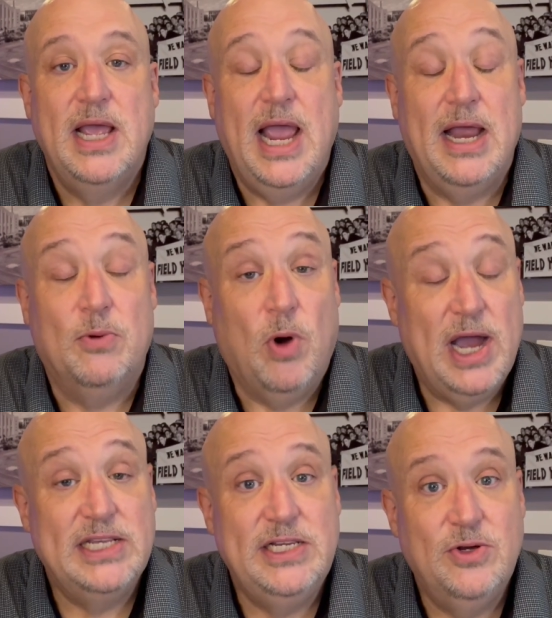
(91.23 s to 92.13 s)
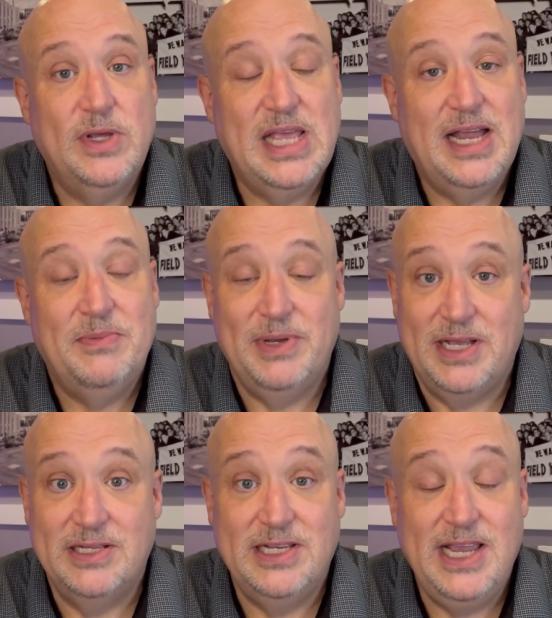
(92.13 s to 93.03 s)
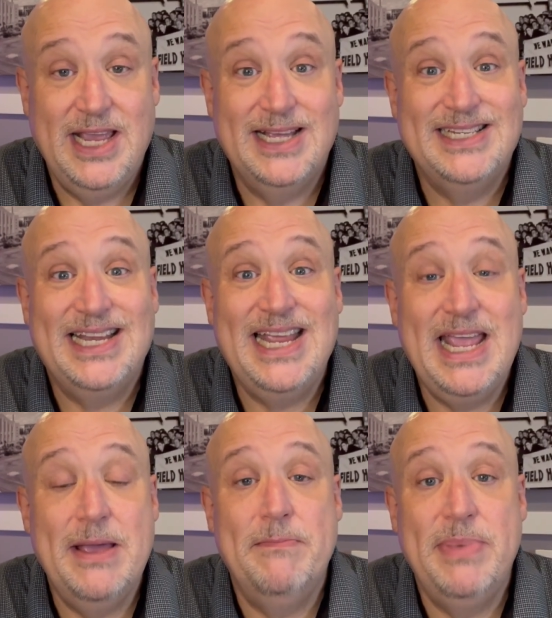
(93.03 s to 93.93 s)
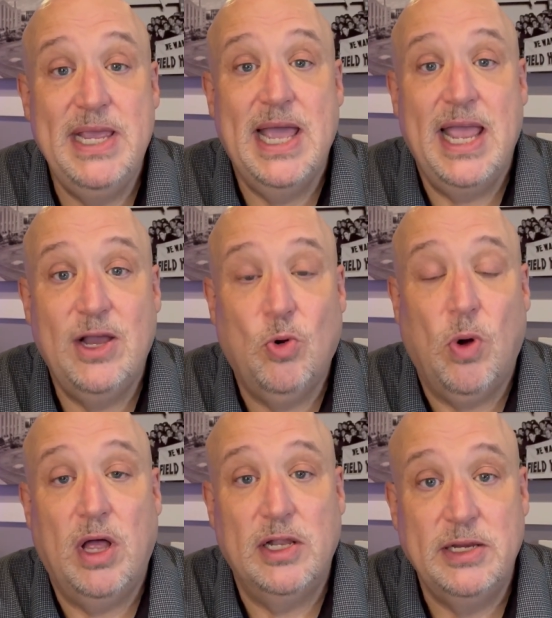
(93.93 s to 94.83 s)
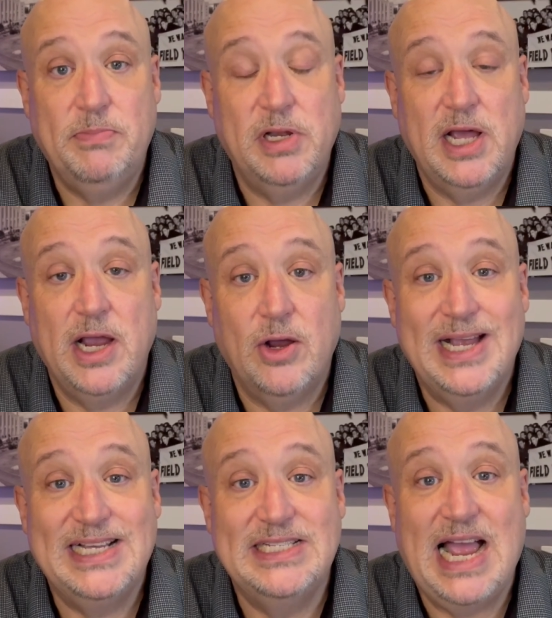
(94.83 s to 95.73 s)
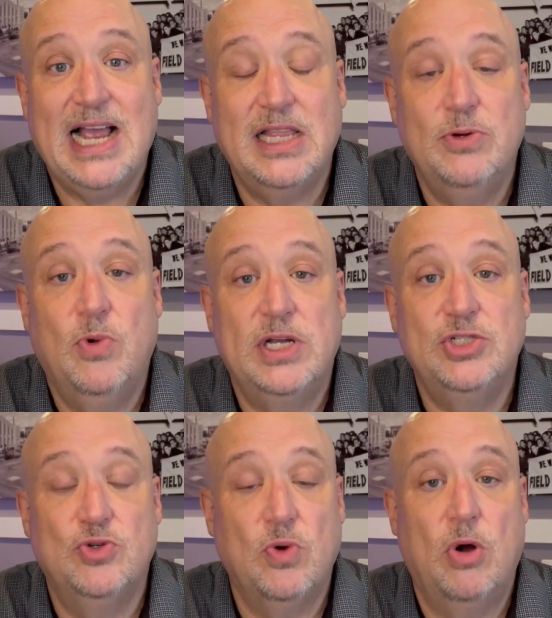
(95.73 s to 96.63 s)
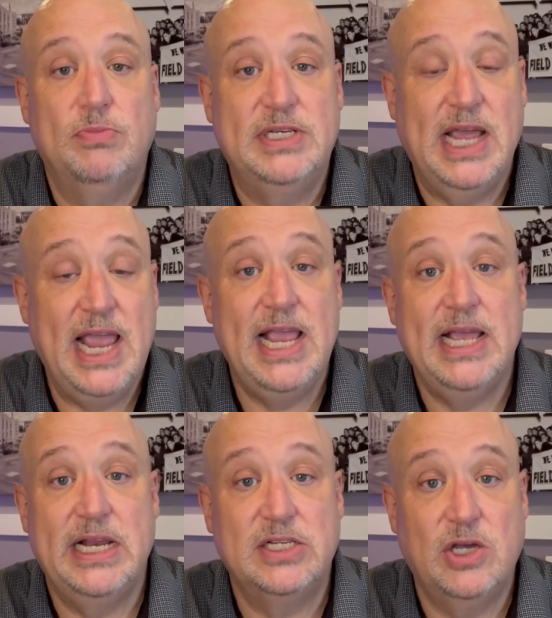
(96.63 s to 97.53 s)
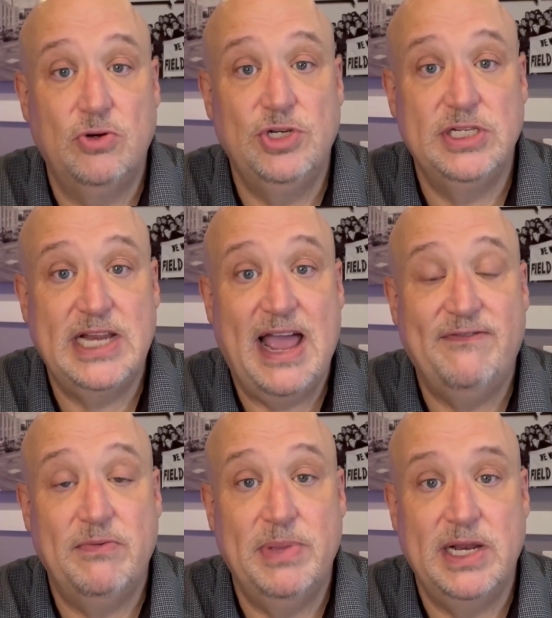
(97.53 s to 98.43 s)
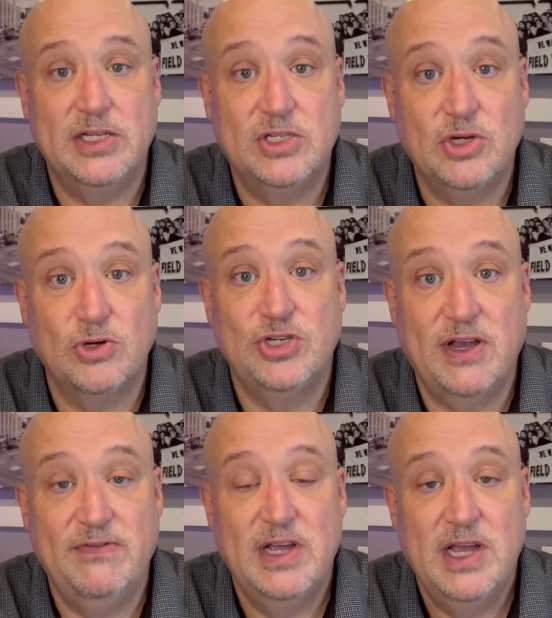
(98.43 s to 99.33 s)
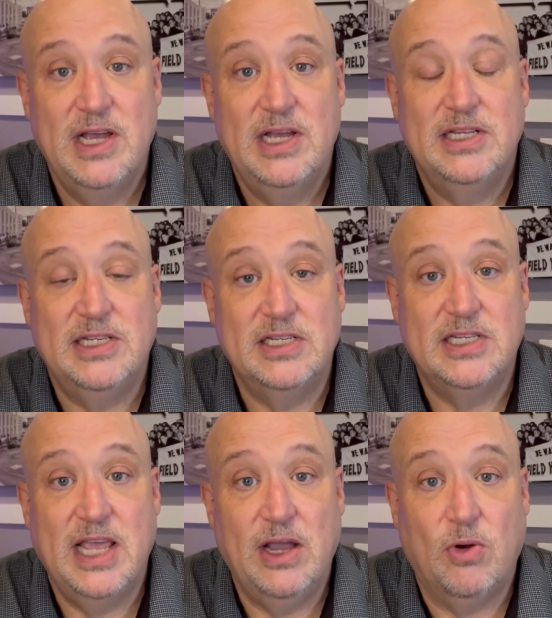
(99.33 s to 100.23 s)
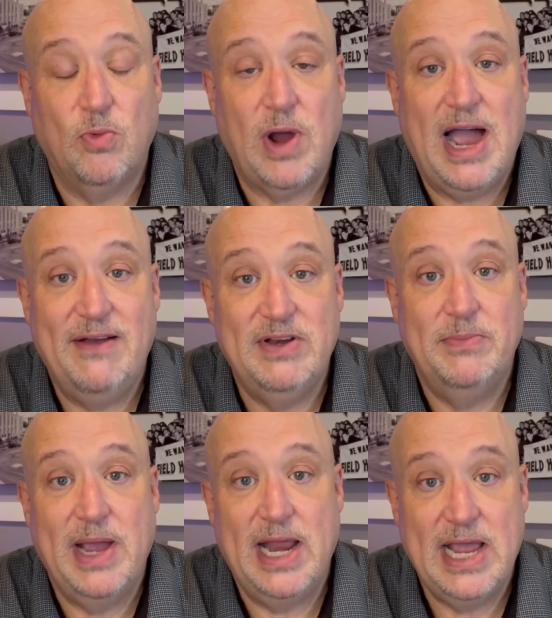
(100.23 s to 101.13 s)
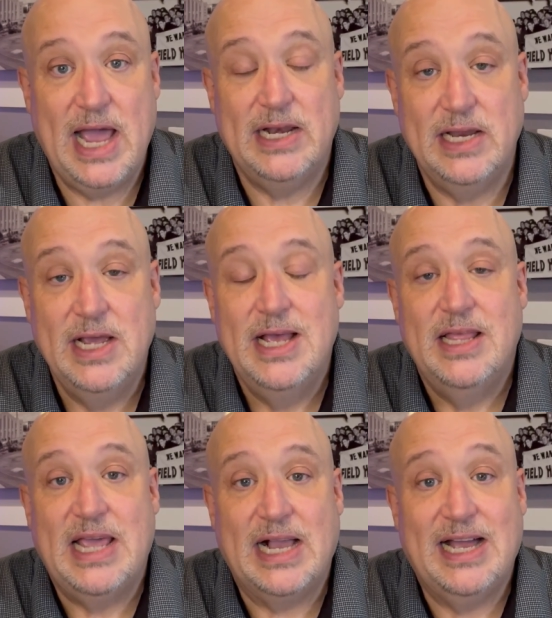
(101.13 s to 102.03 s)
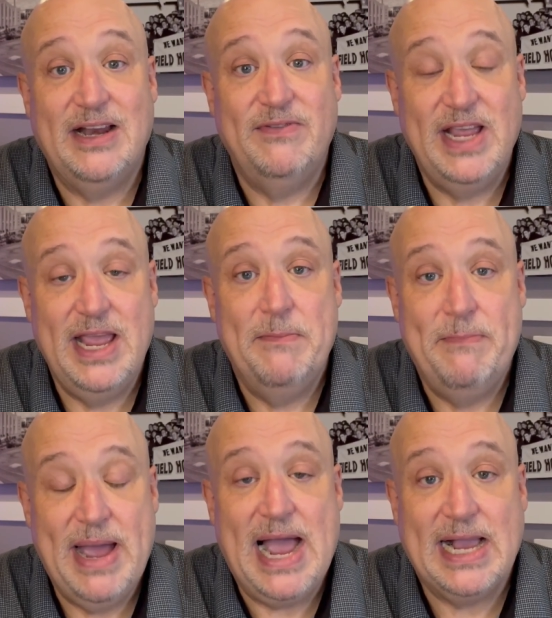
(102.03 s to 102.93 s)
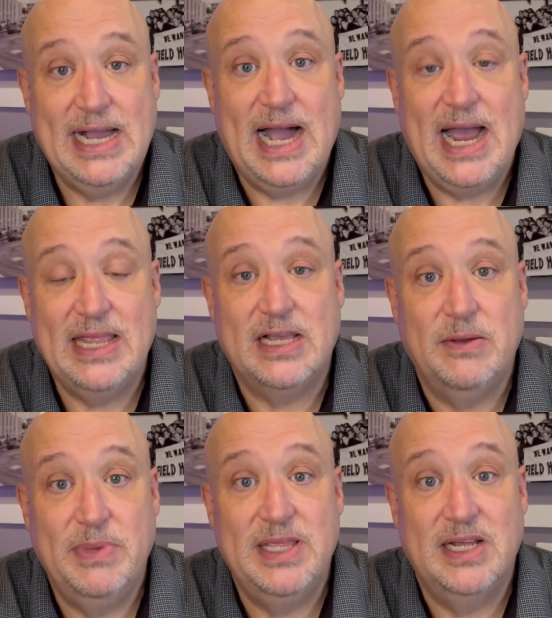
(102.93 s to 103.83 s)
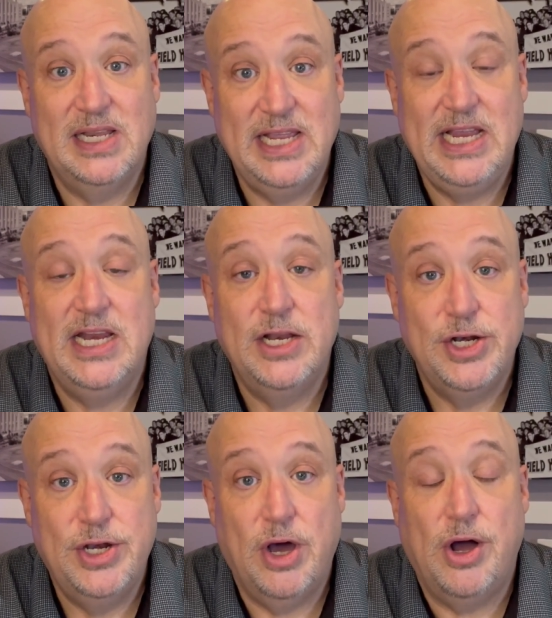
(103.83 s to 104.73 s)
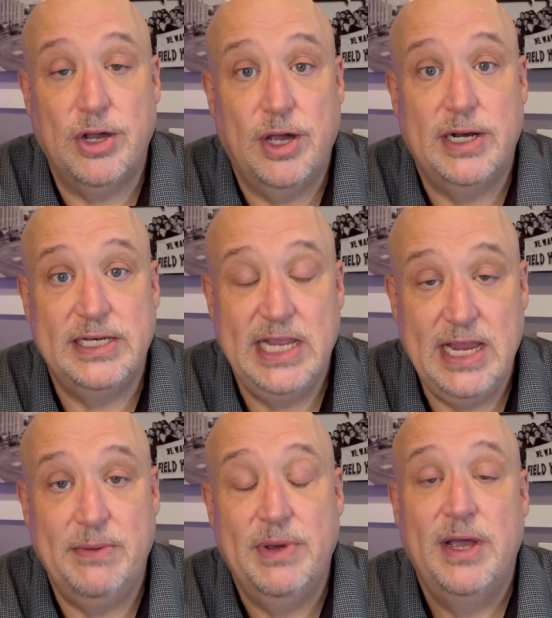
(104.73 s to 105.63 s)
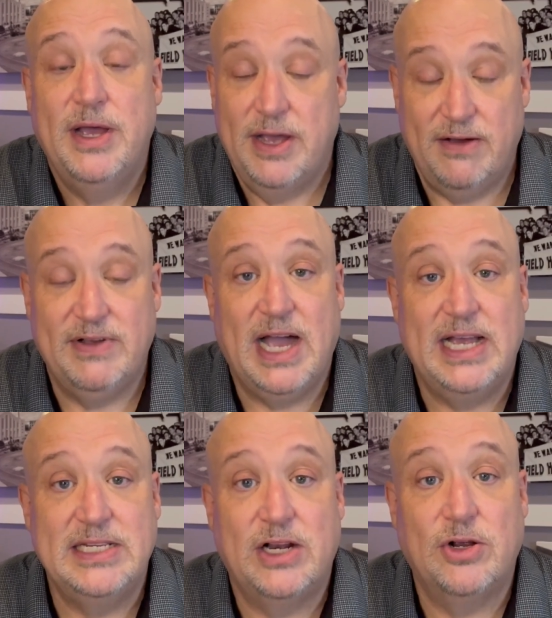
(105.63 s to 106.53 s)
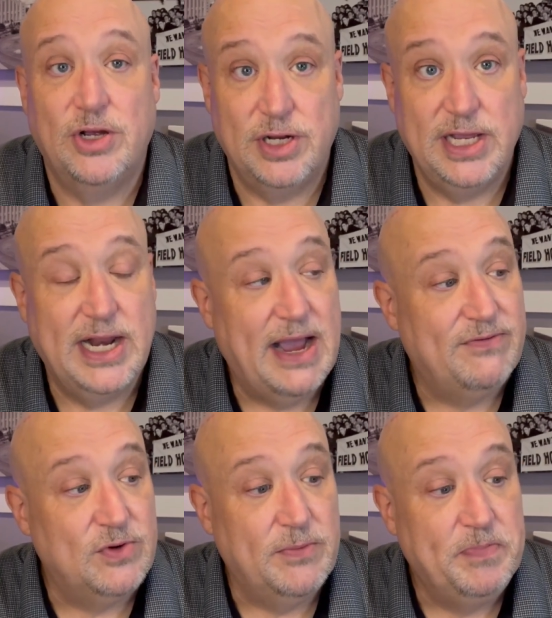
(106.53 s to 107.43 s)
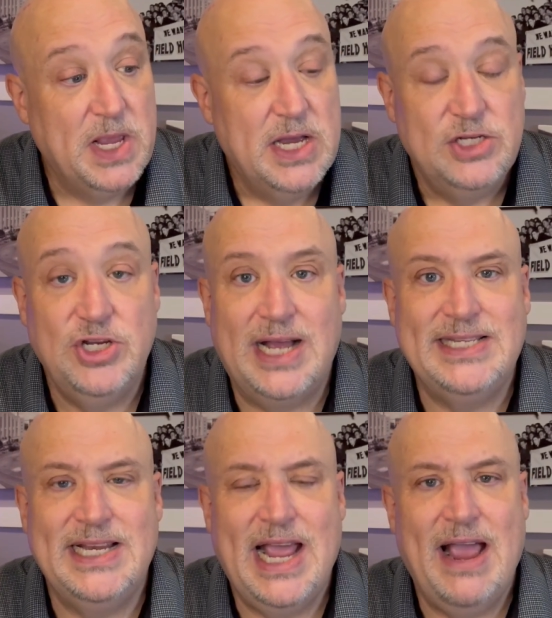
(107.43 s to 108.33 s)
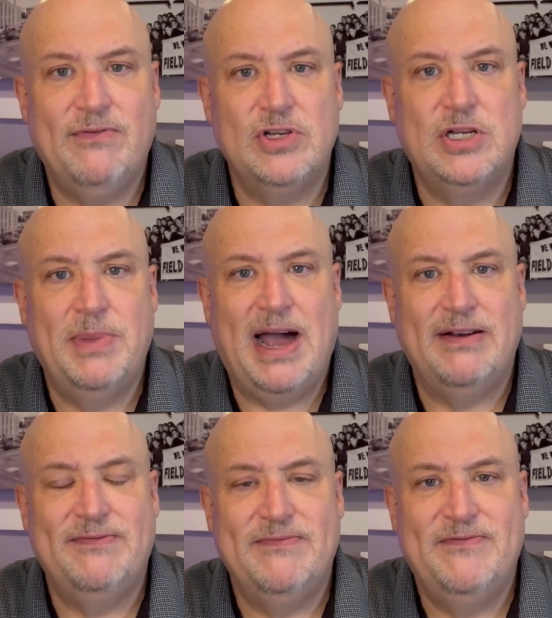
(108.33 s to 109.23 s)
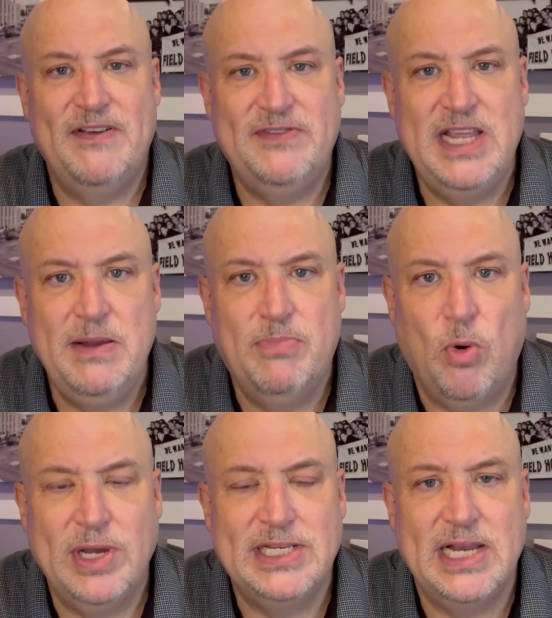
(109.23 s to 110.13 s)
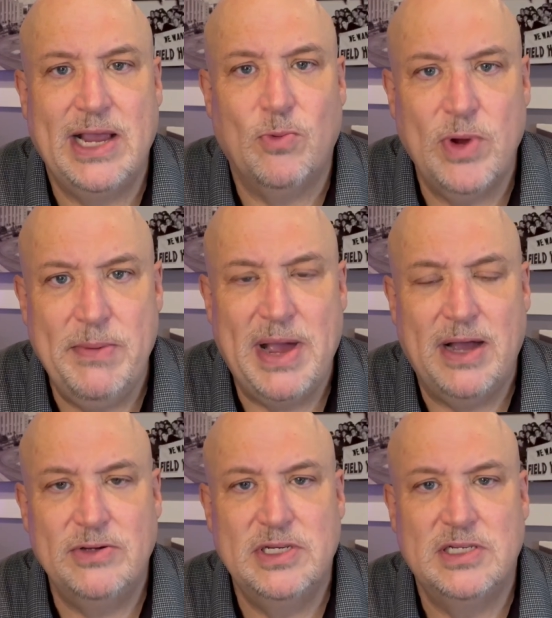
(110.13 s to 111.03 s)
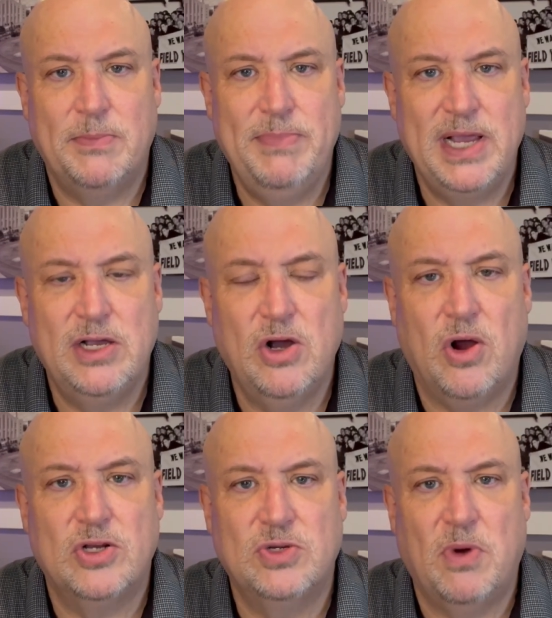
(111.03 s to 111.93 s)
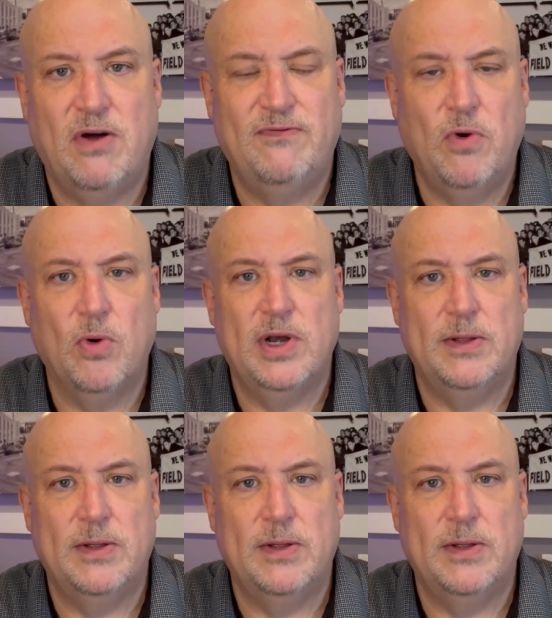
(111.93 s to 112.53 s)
And why is he doing that? Because he is an NBA quality player, exactly what Jerome Tang and his coaching staff have been in search of since they arrived in Manhattan. That kind of impact guy that can be the lead dog on a team of guys that are going to get after it. Johnson averaged about 15 points and 8 rebounds as a big guard, small forward